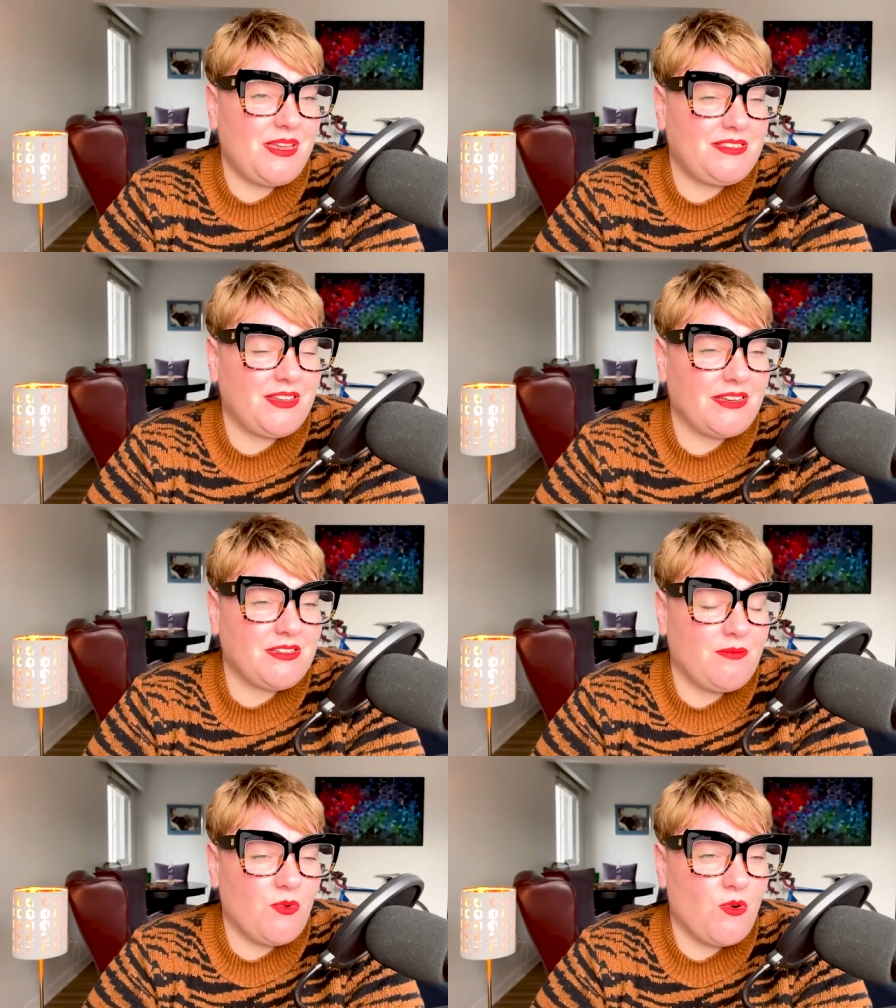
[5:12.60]
his
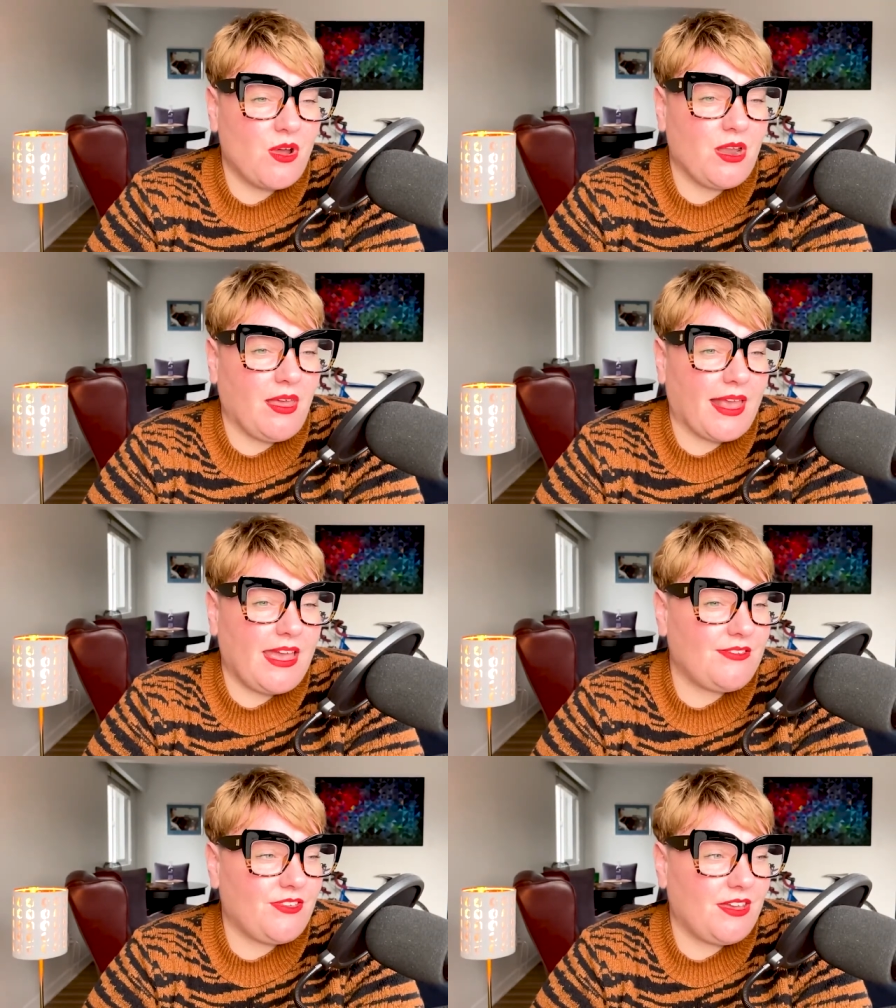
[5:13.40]
nighttime walk at like
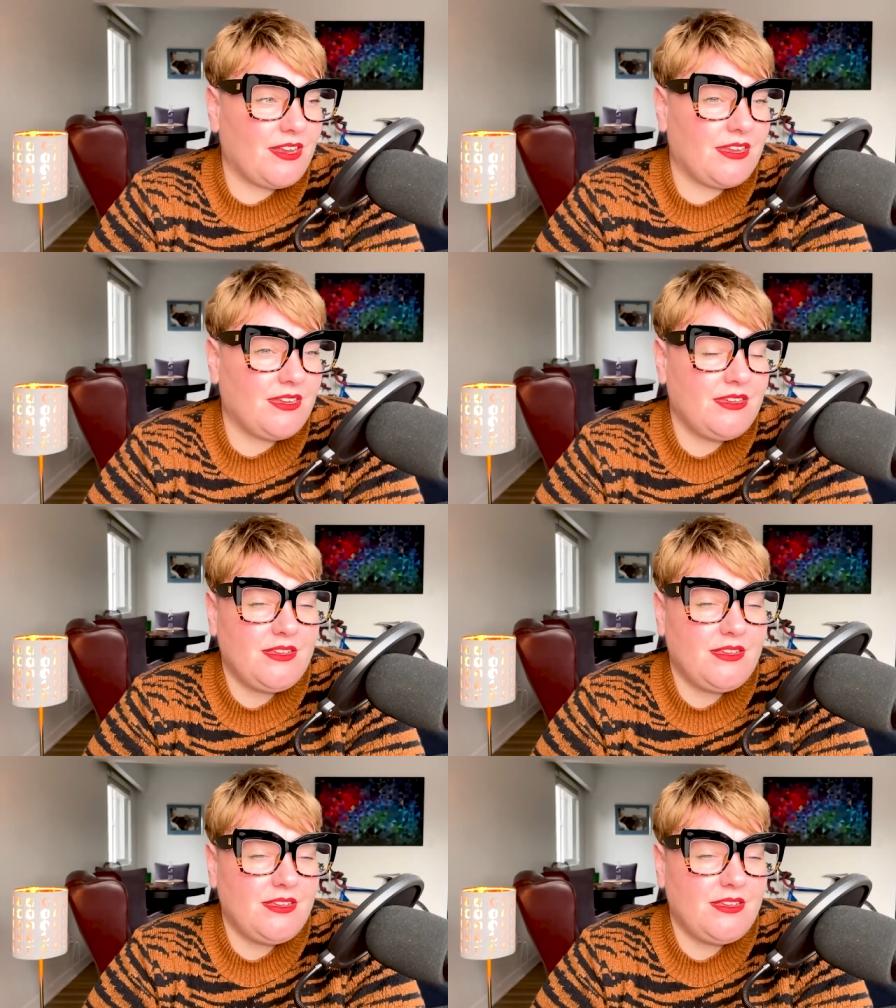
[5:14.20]
eight thirty.